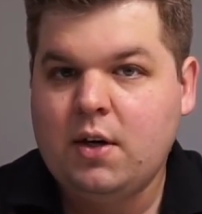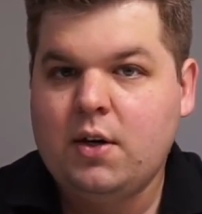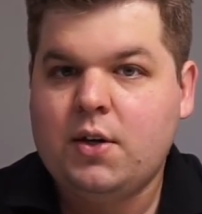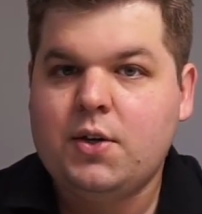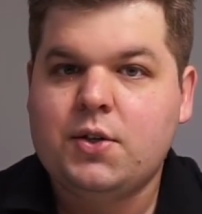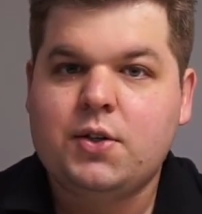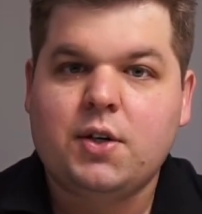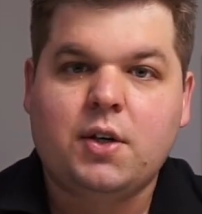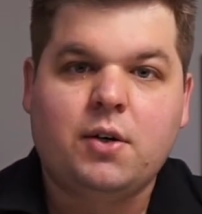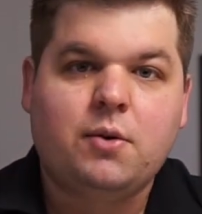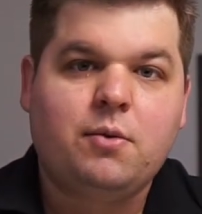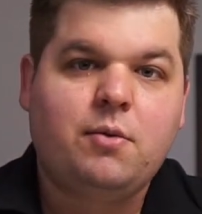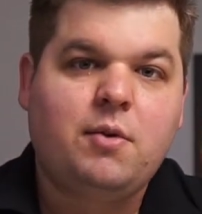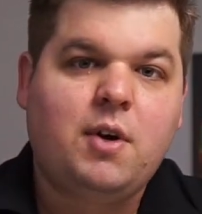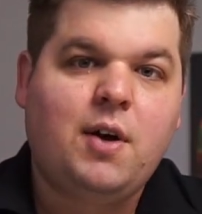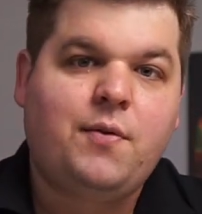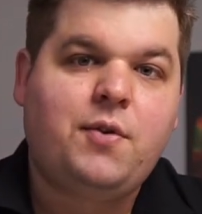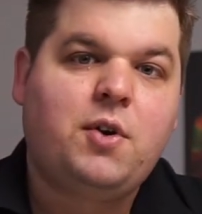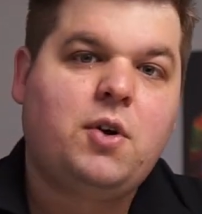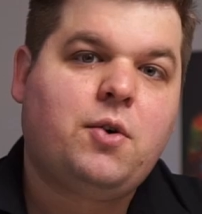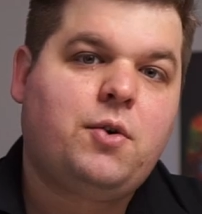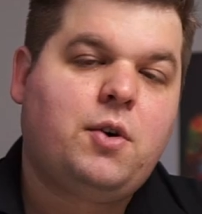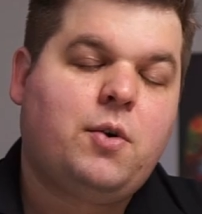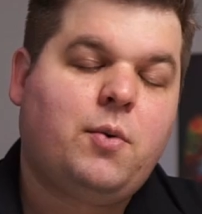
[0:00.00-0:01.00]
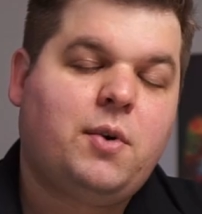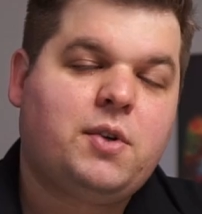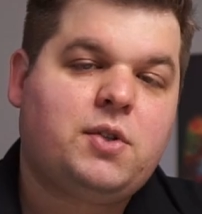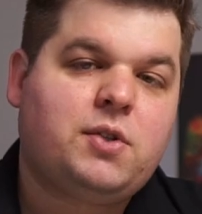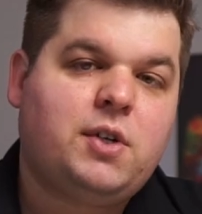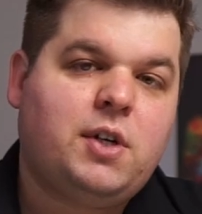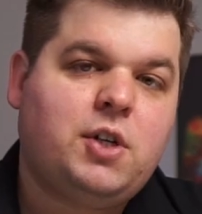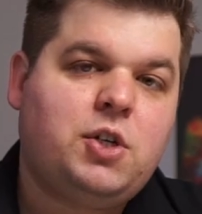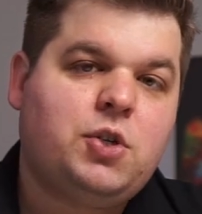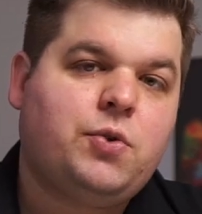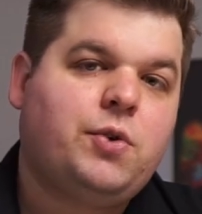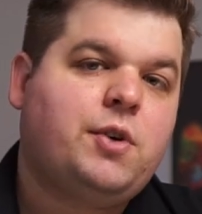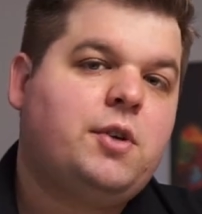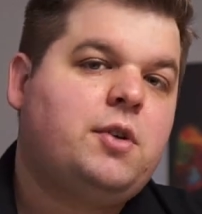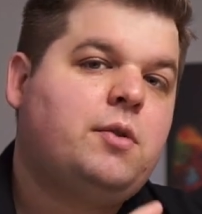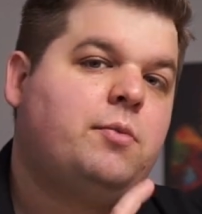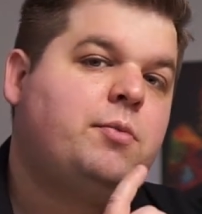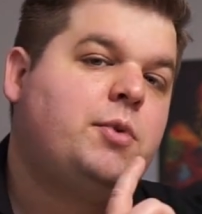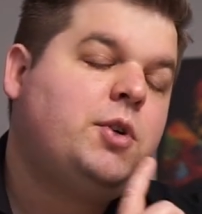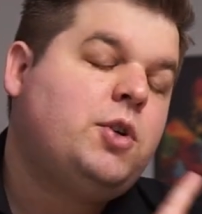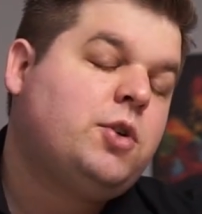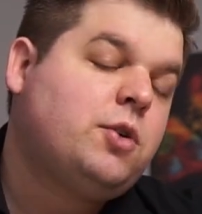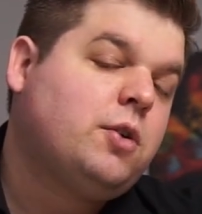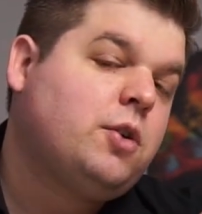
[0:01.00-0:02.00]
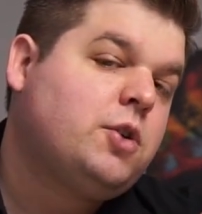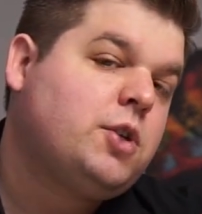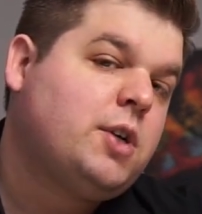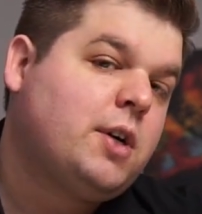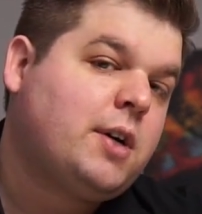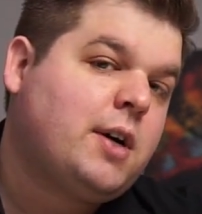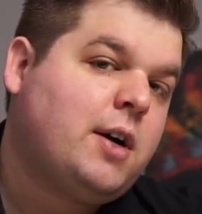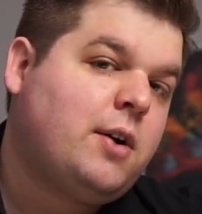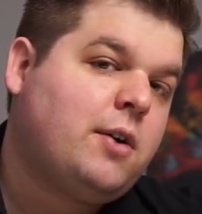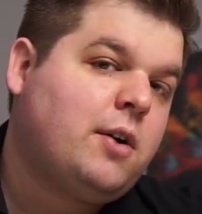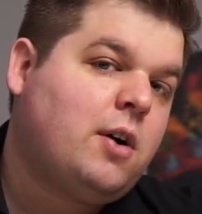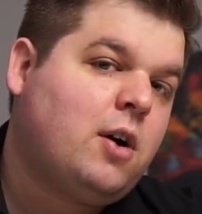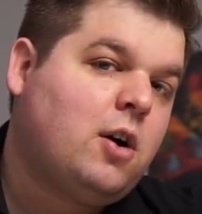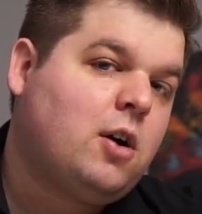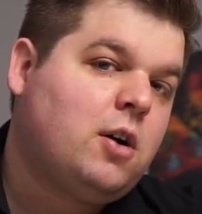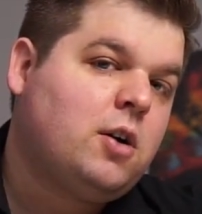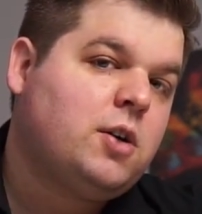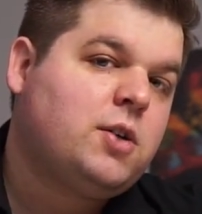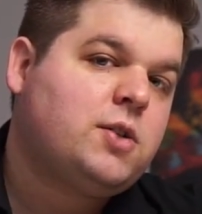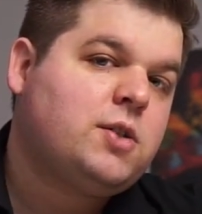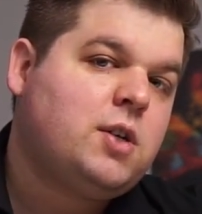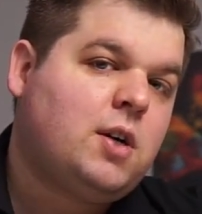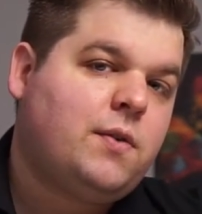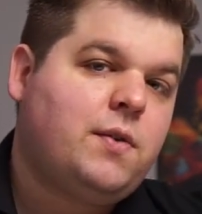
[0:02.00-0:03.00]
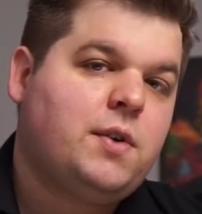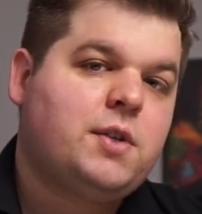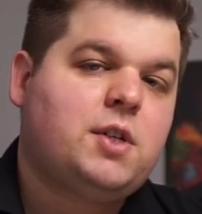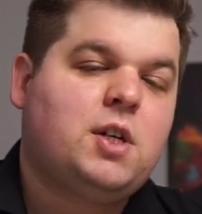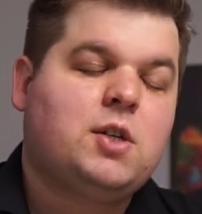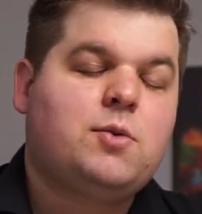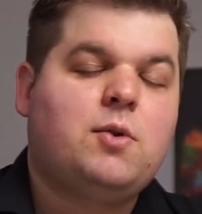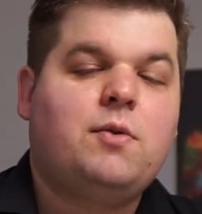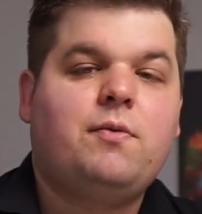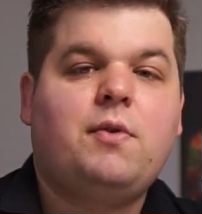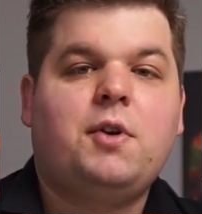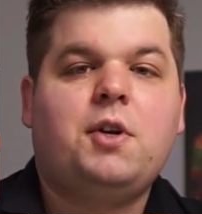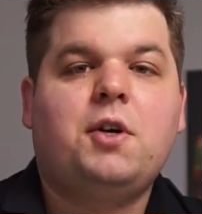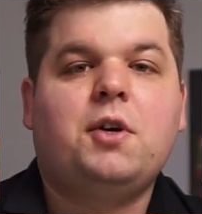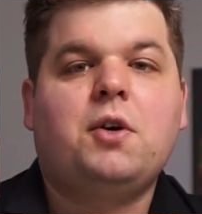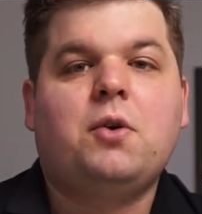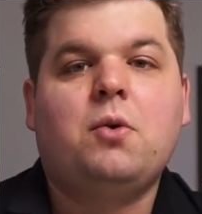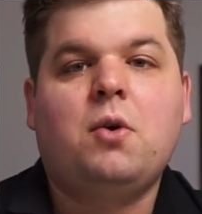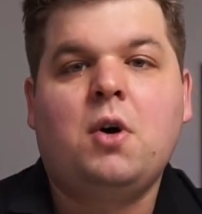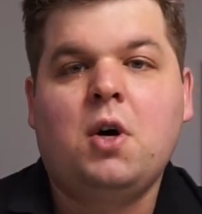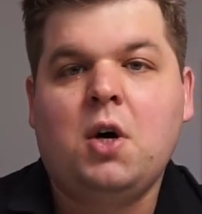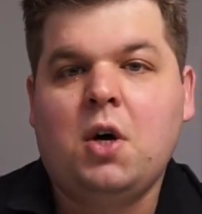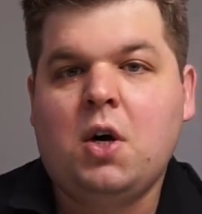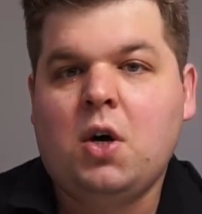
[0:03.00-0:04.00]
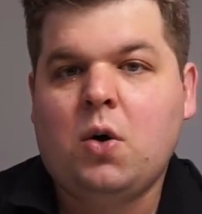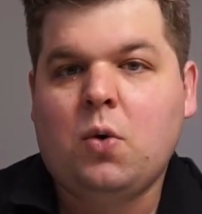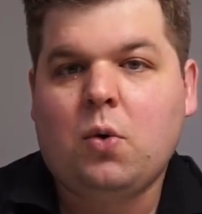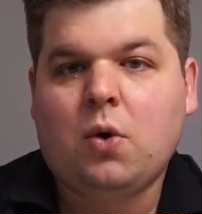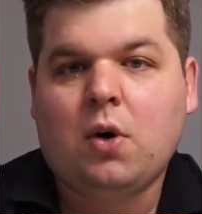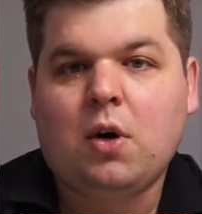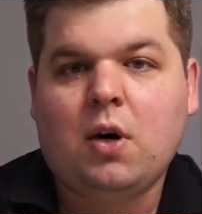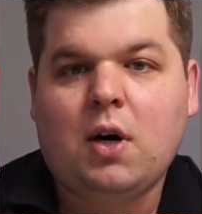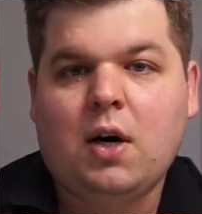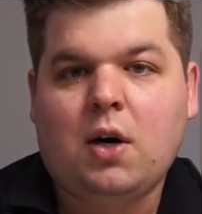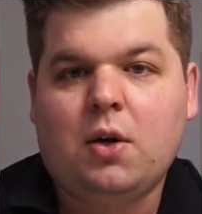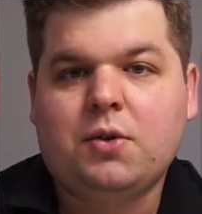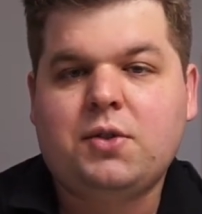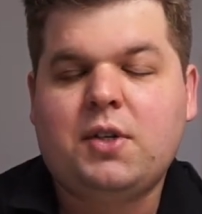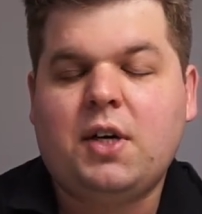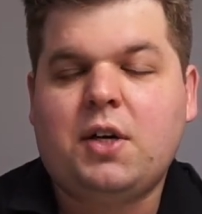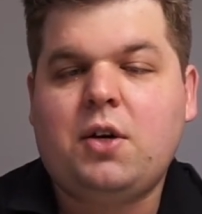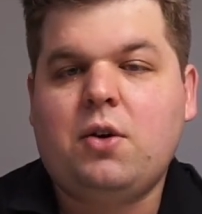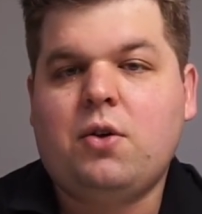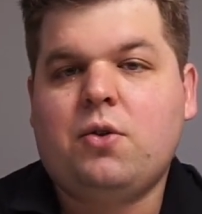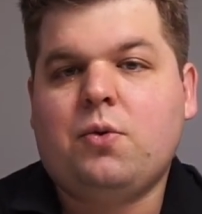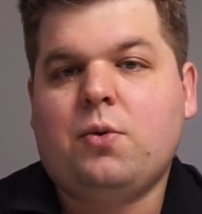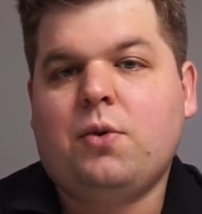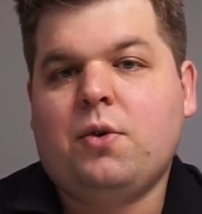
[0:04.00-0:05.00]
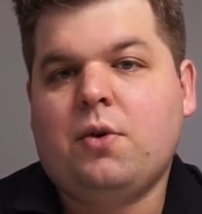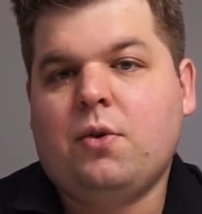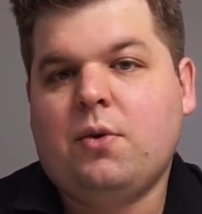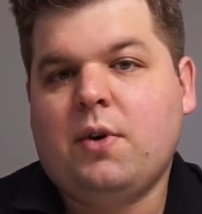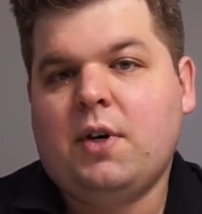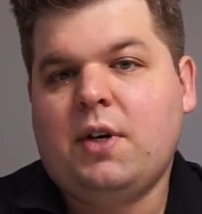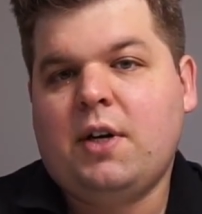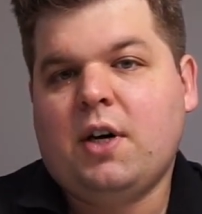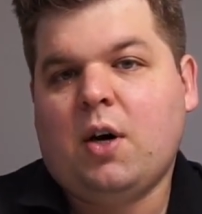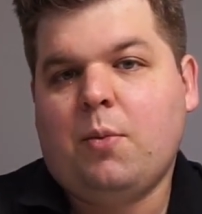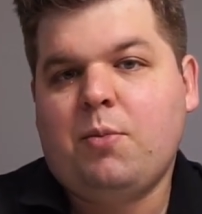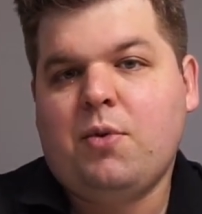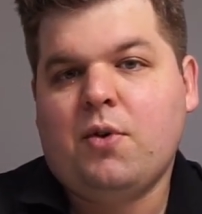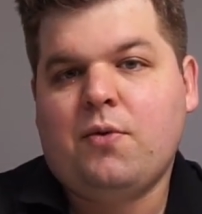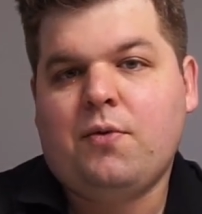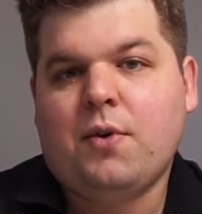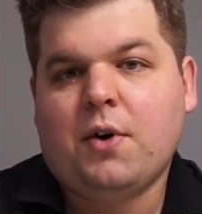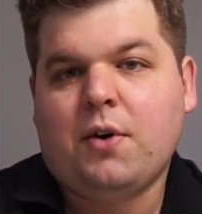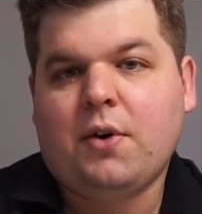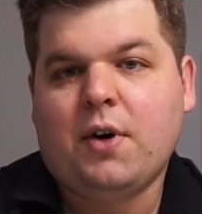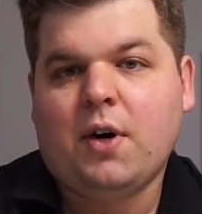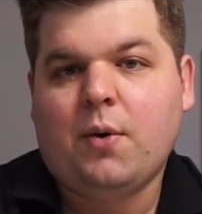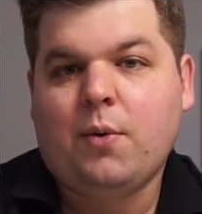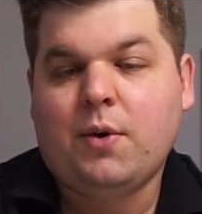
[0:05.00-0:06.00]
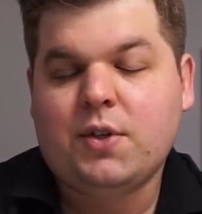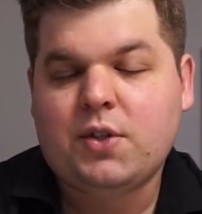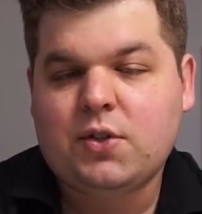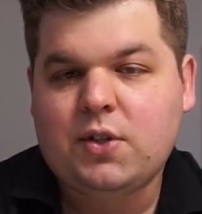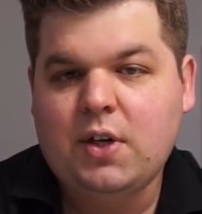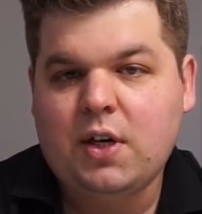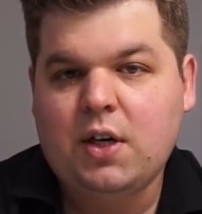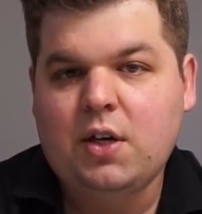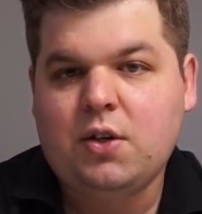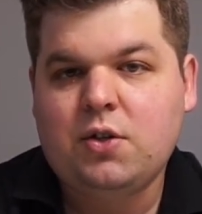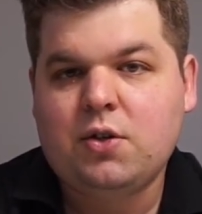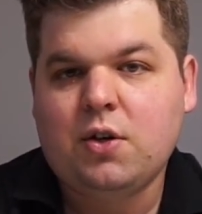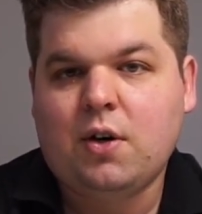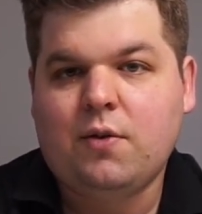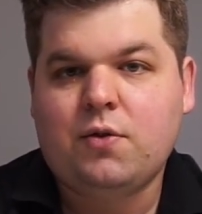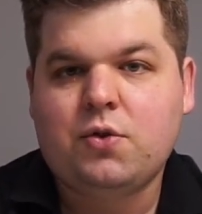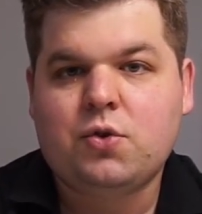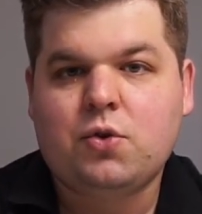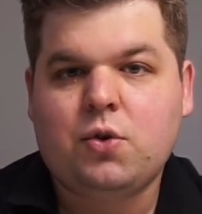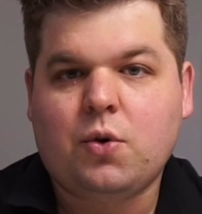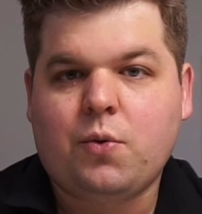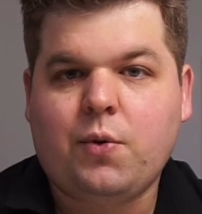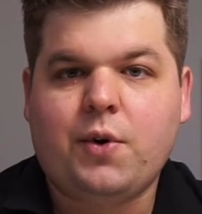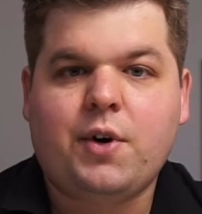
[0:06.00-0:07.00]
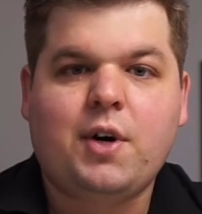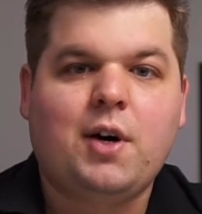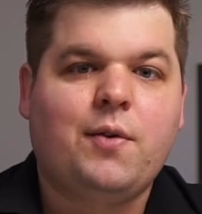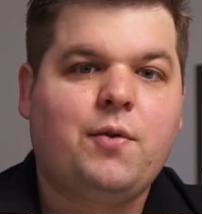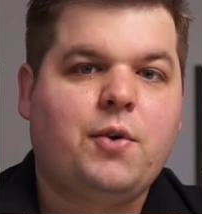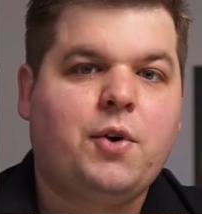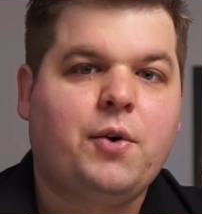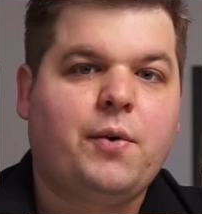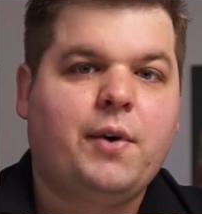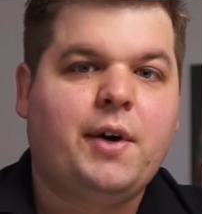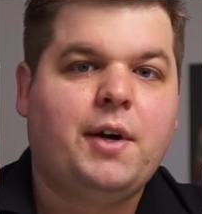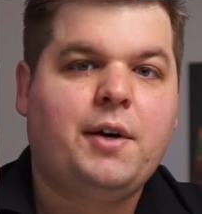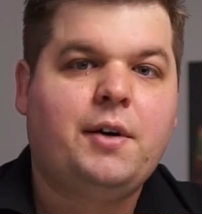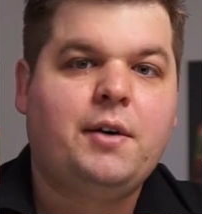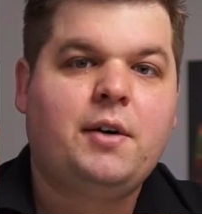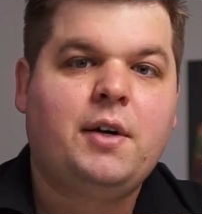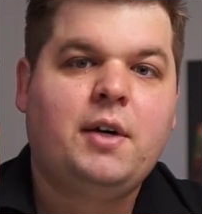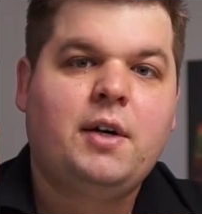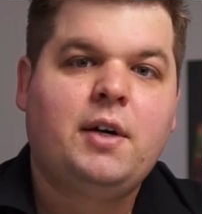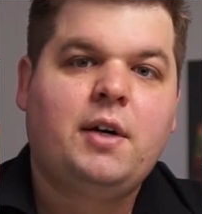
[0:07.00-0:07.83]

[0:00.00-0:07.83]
So if you don't know what stage you're in, be sure to check out our self-assessment video where I'll take you through and help you figure out what stage of stroke recovery you're in,